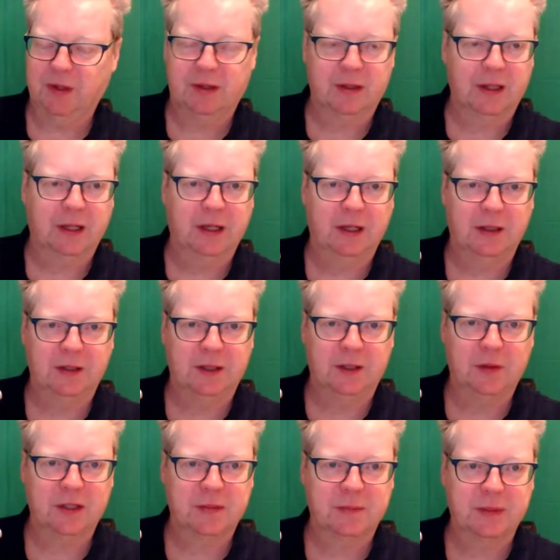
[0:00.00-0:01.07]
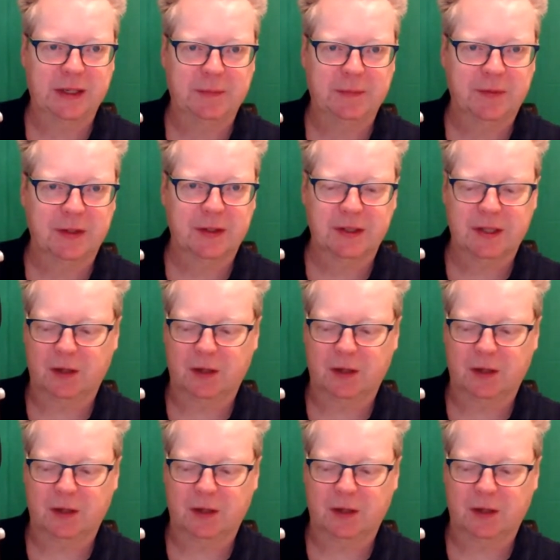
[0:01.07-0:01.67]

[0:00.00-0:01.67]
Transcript: with a USB.